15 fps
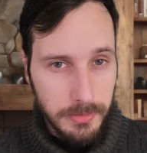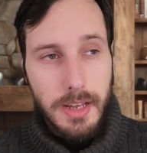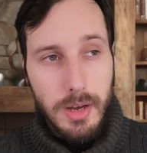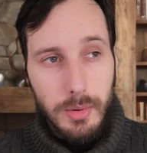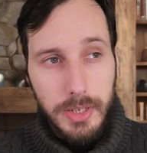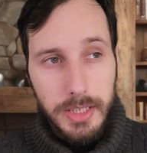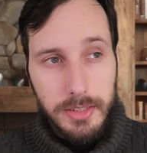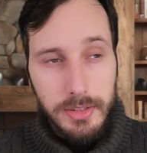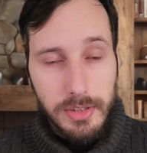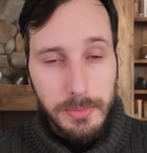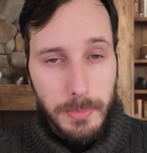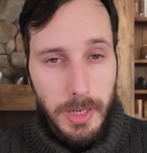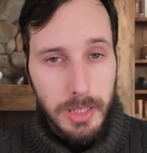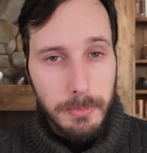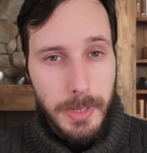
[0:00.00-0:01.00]
Now, in
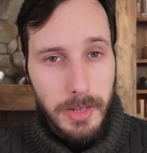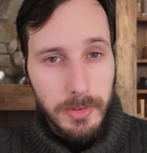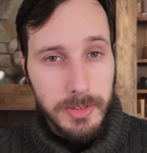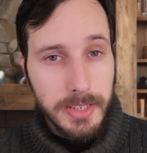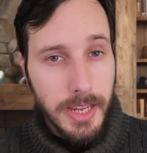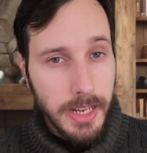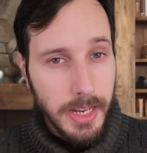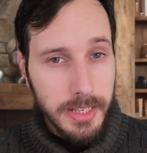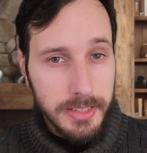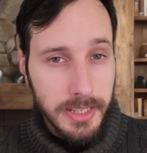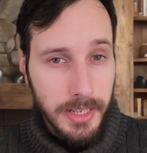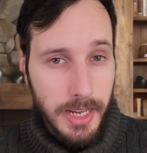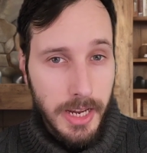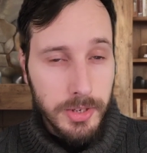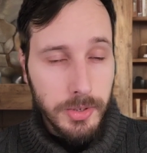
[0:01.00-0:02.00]
small amounts, cyanides
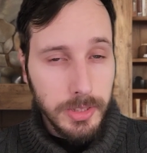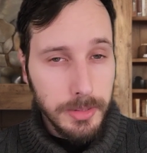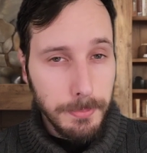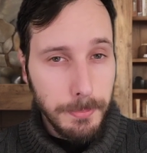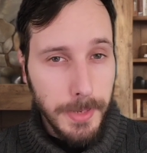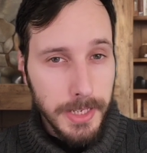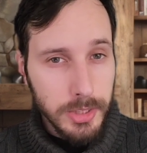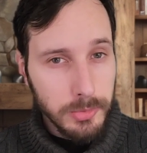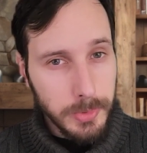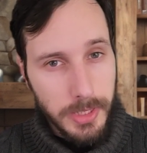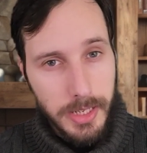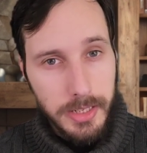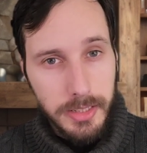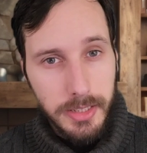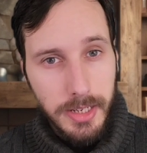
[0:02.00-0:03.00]
can actually mix with
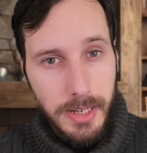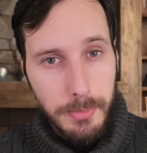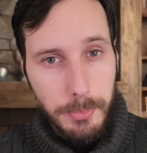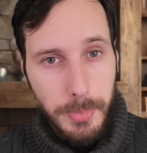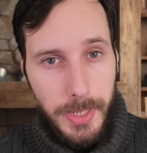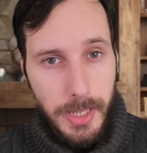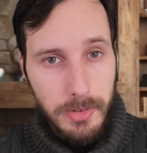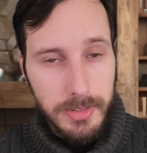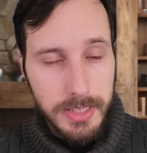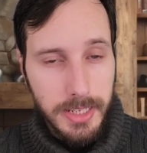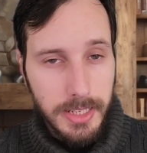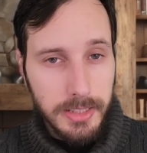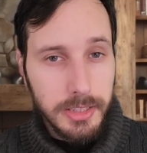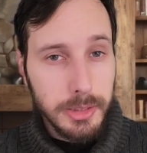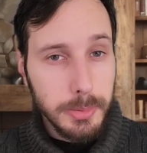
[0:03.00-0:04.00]
other compounds
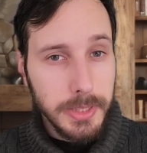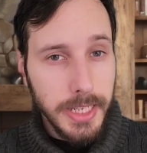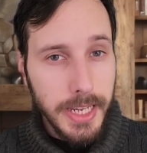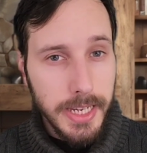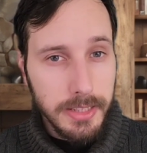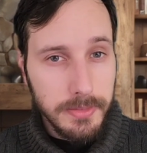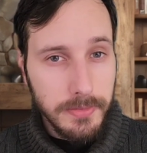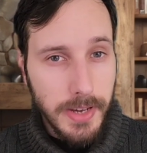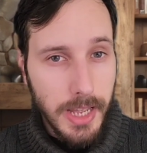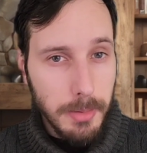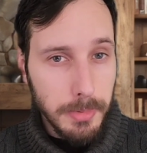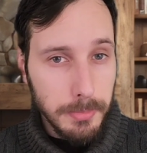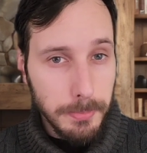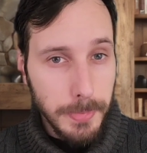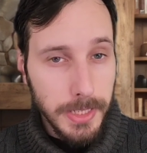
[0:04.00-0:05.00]
and create
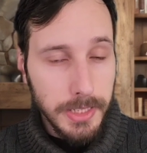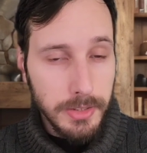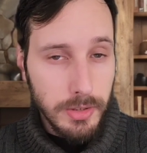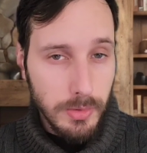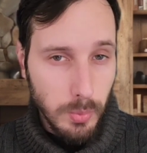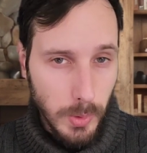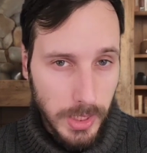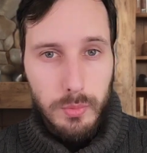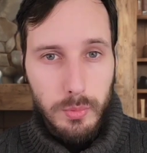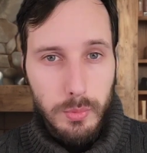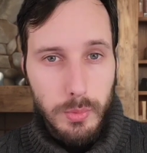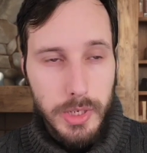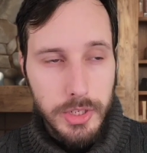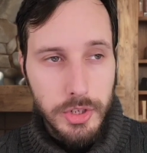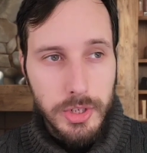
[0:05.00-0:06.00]
vitamin B12,
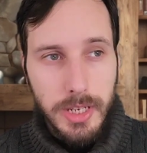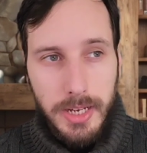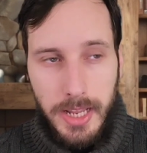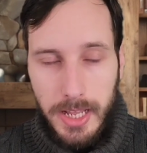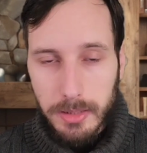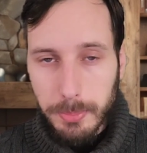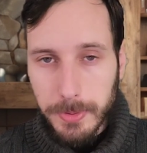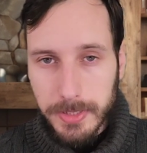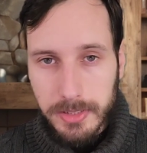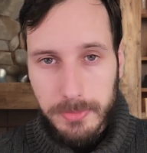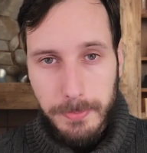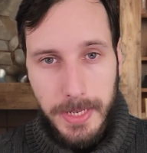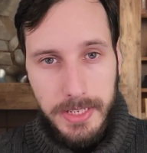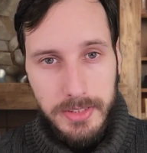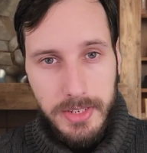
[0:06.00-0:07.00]
which can help us
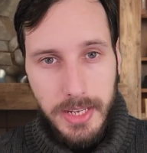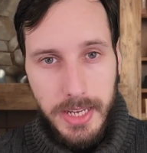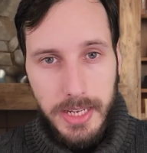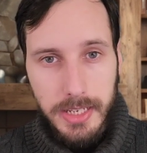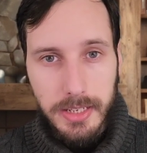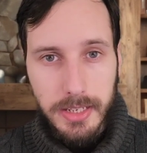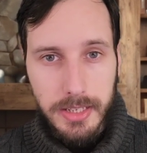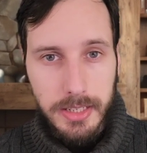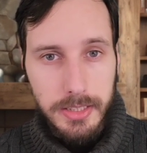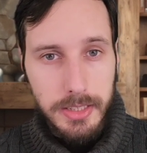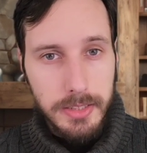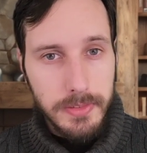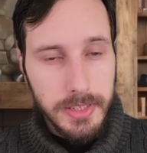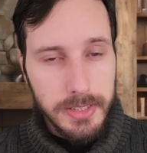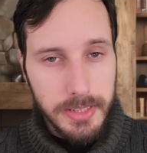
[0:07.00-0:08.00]
maintain a nervous